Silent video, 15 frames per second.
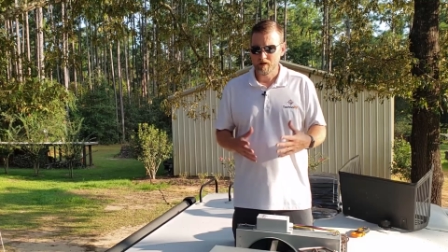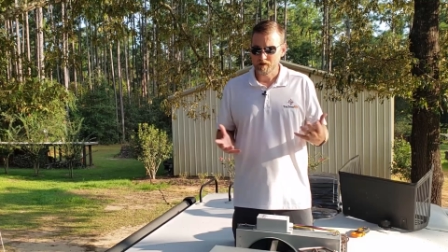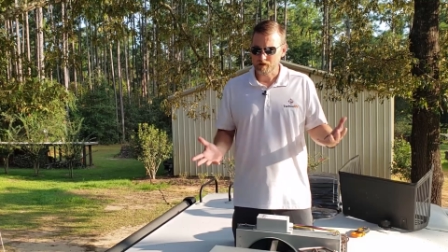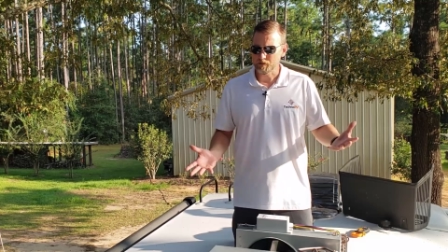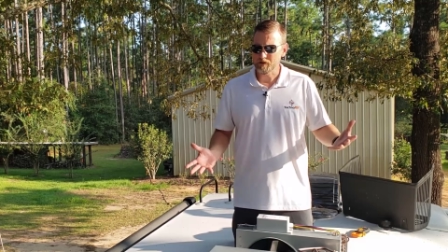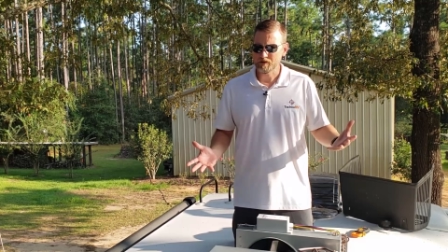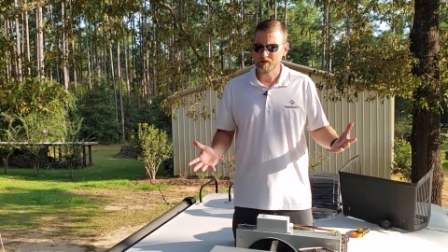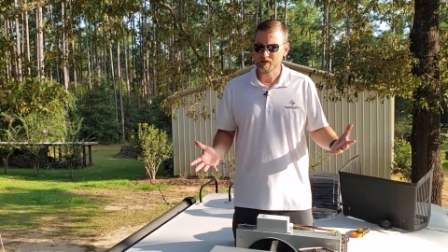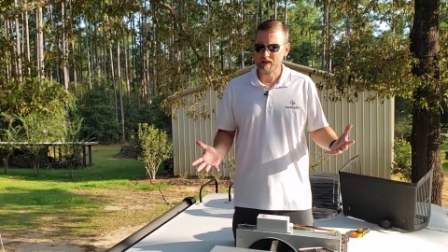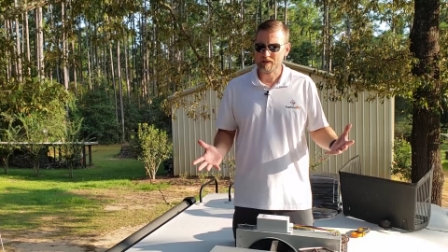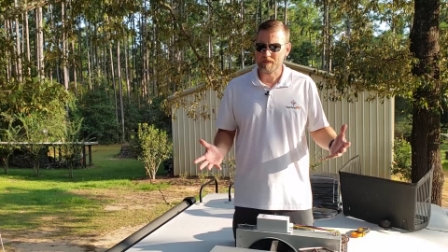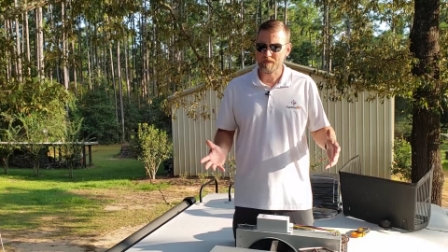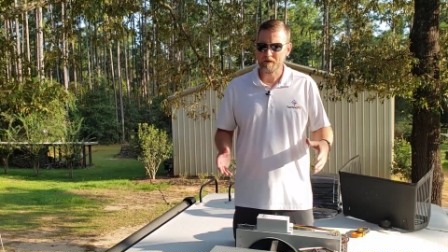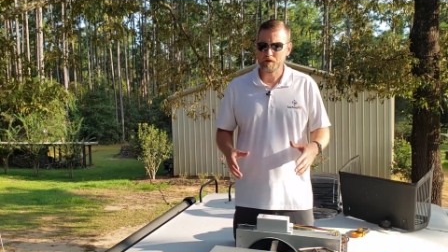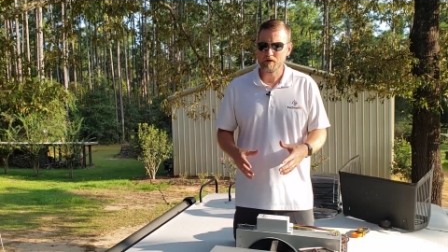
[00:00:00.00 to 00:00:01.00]
So this is a
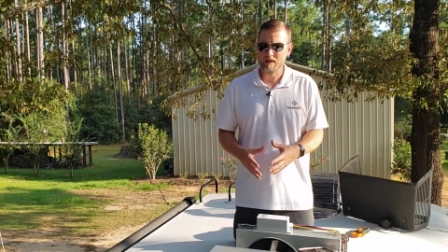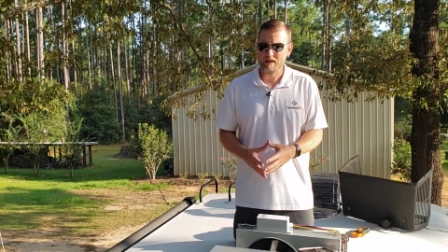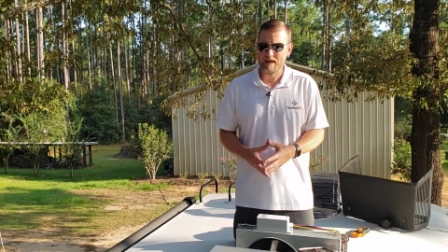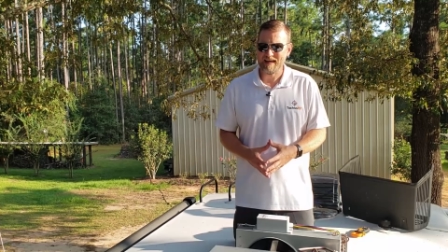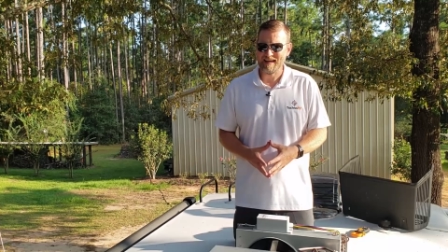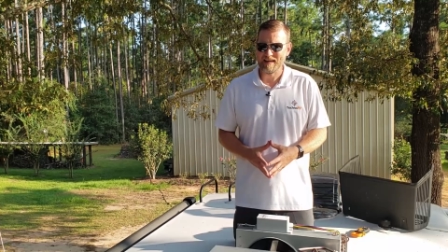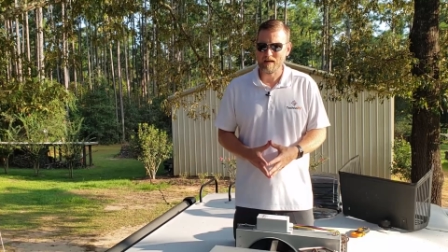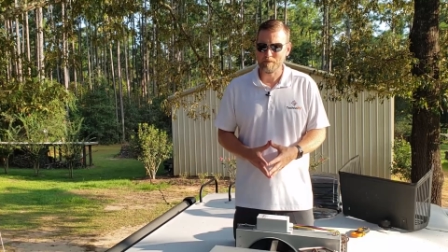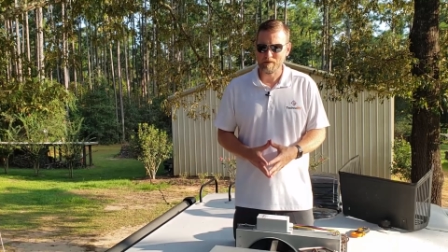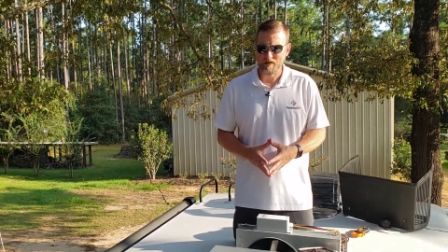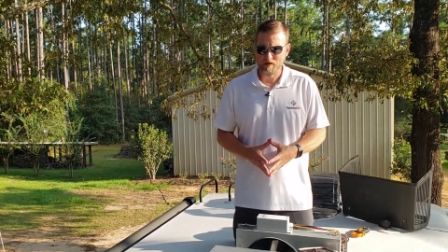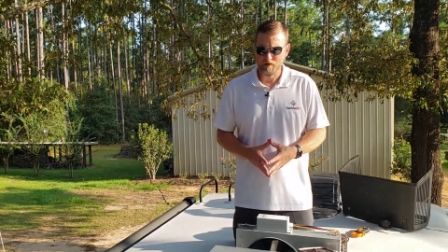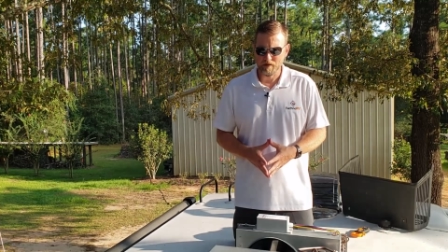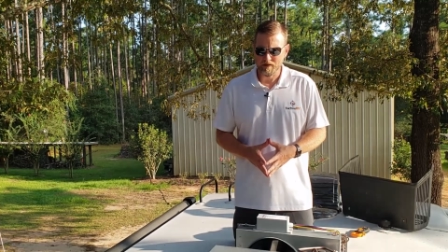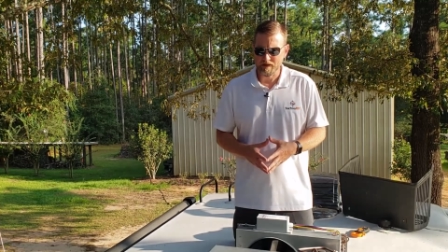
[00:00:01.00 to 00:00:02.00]
30 amp
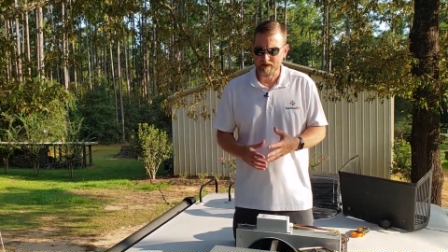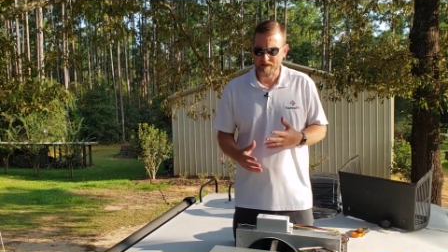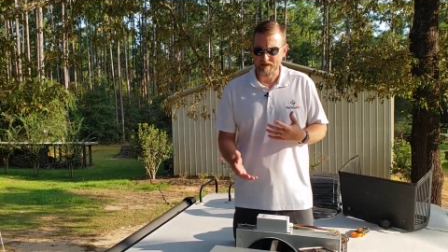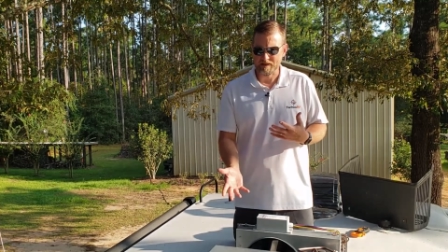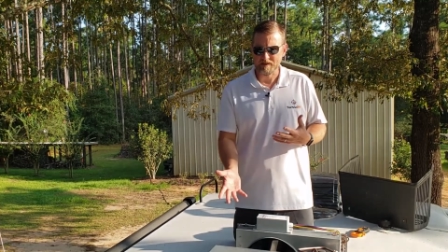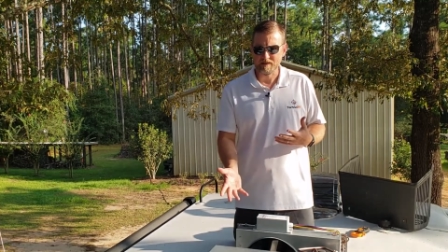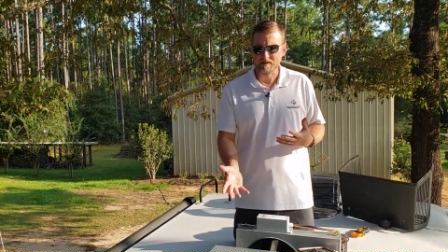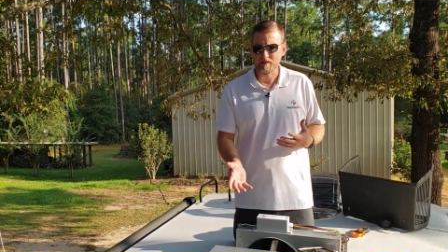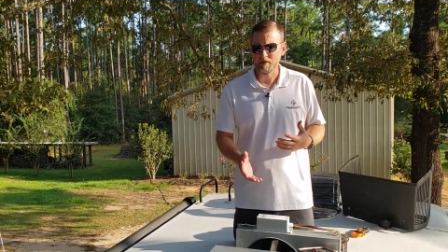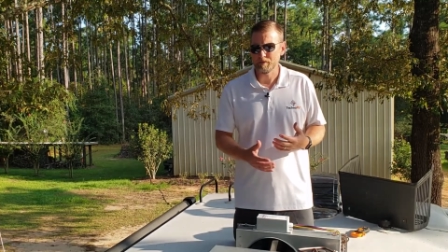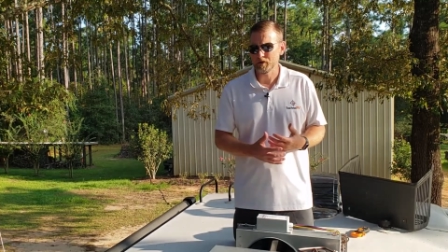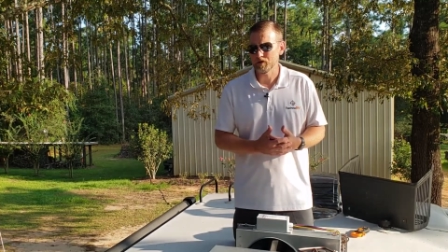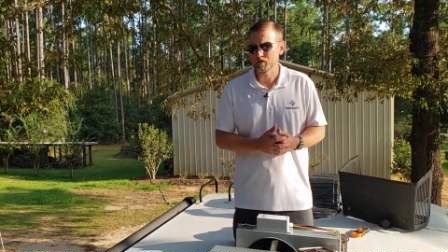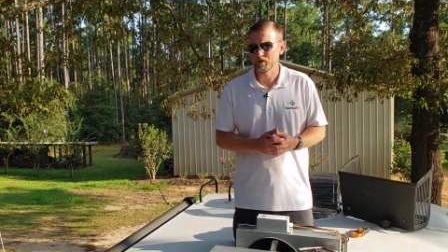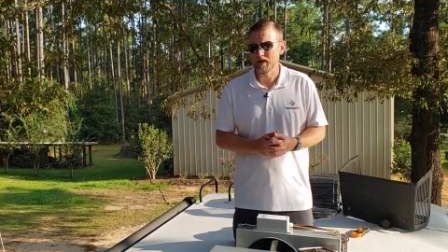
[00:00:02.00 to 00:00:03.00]
unit and the
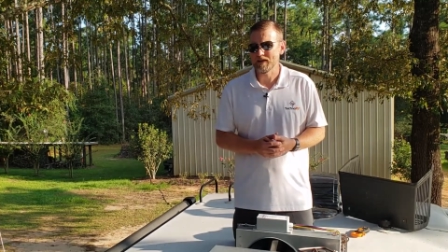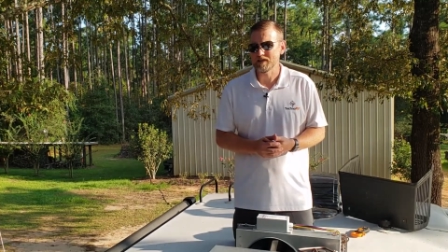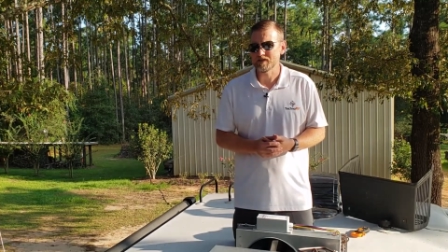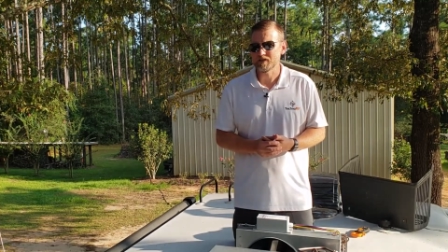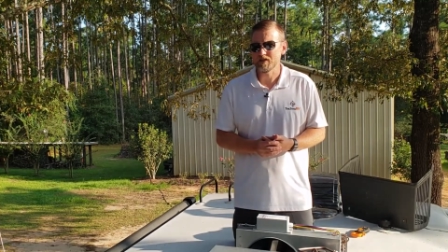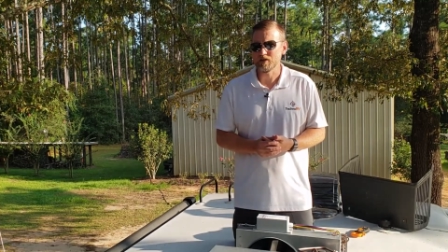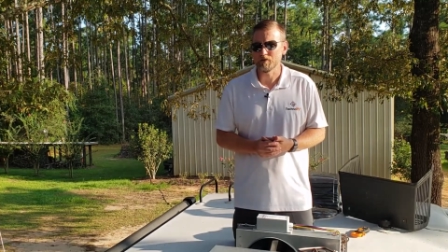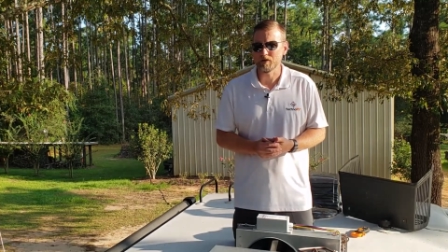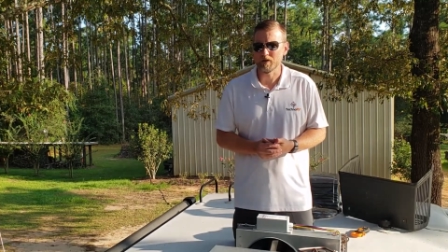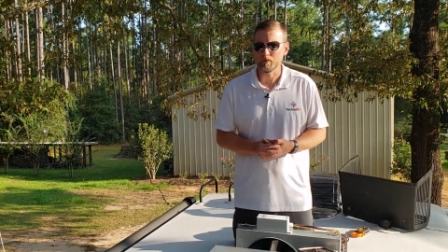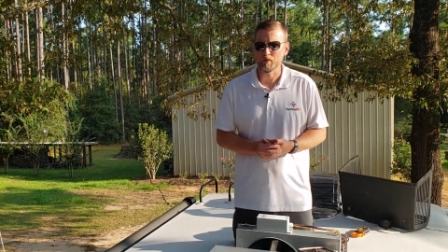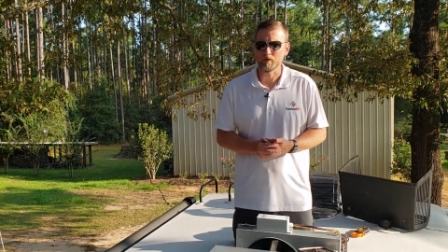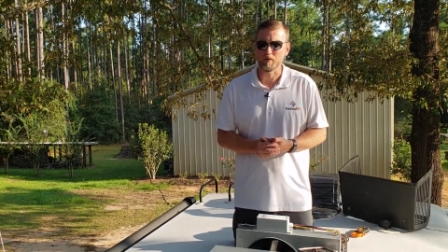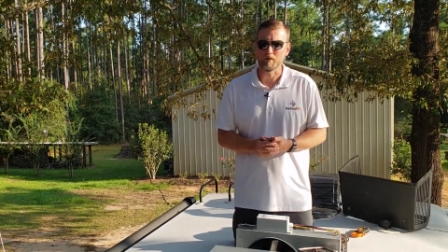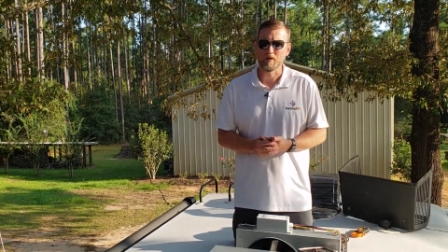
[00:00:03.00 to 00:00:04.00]
typical AC
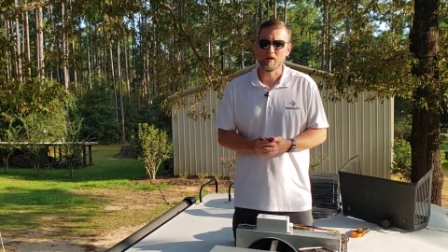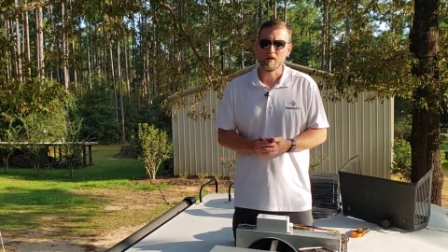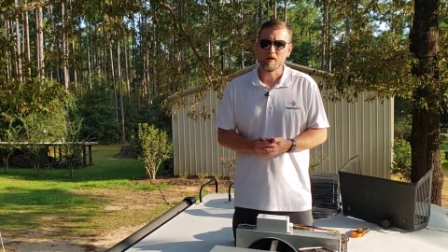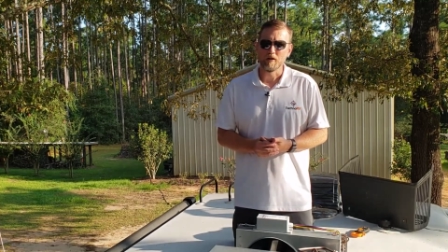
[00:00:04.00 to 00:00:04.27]
unit will